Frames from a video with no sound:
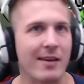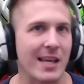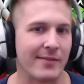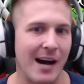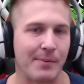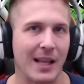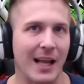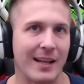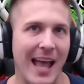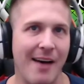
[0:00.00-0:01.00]
give up,
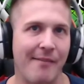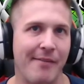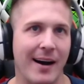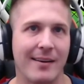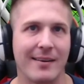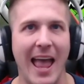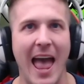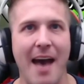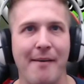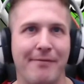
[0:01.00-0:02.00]
Luck. Ever.
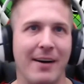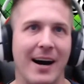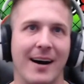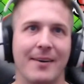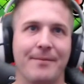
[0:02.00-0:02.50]
Ever.